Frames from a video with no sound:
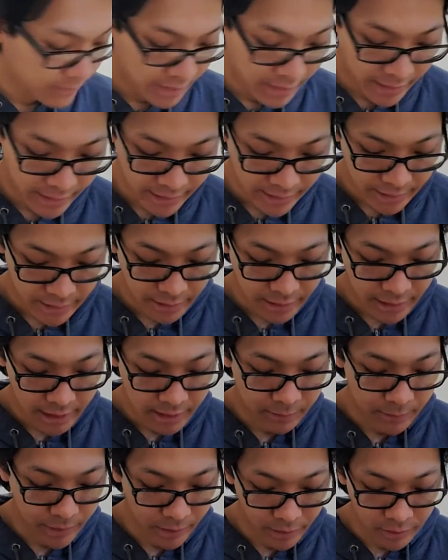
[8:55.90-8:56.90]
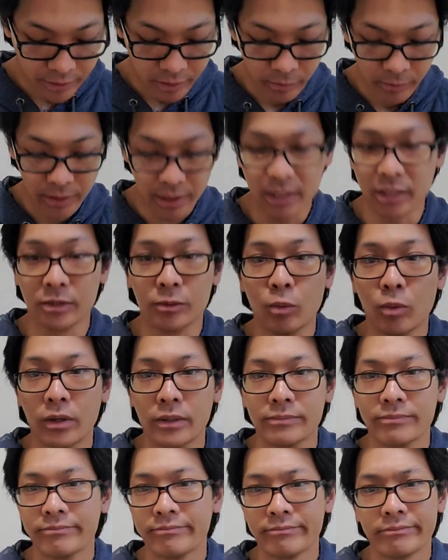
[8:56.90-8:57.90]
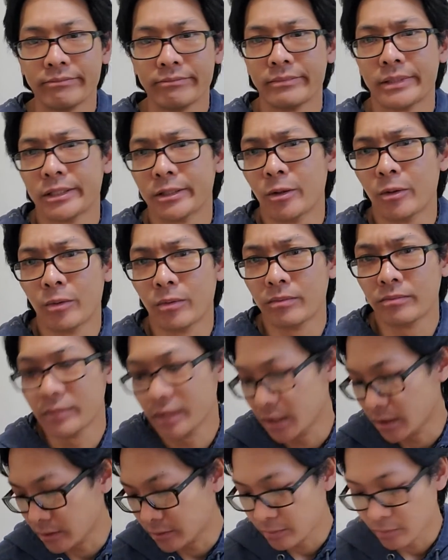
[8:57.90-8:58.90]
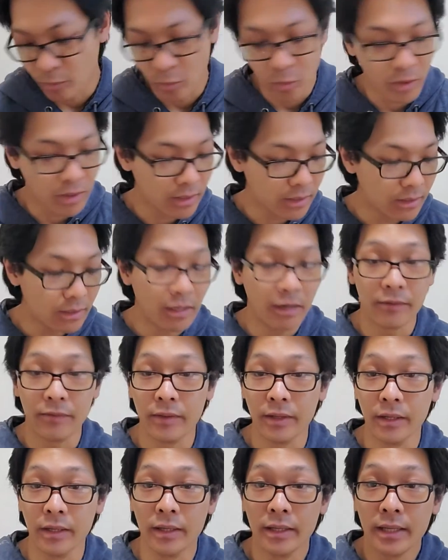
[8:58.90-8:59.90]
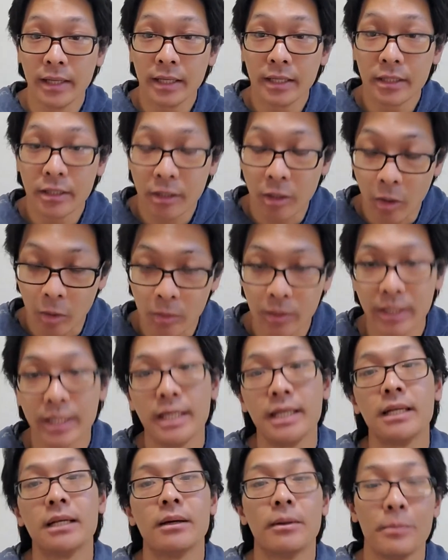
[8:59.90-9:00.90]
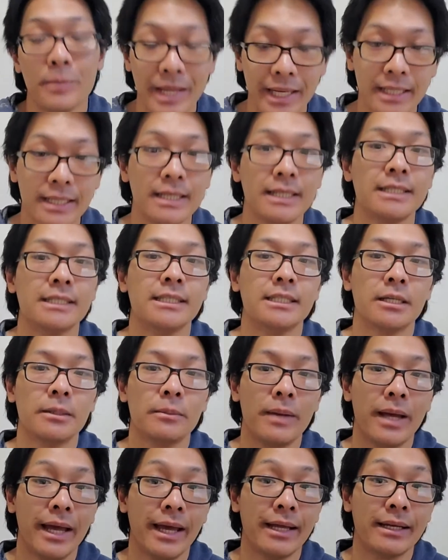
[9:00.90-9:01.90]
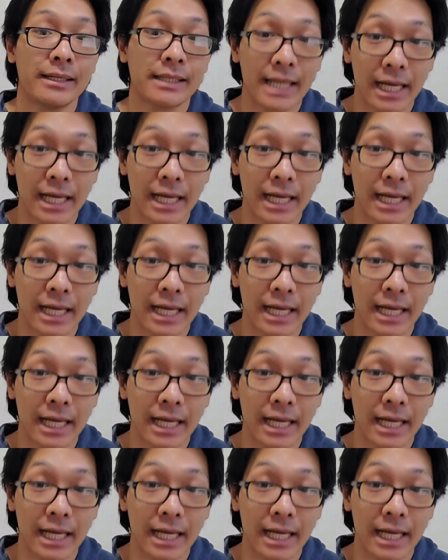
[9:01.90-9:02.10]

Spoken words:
And these pills are really just one. So, you know, one of the choline, magnesium, and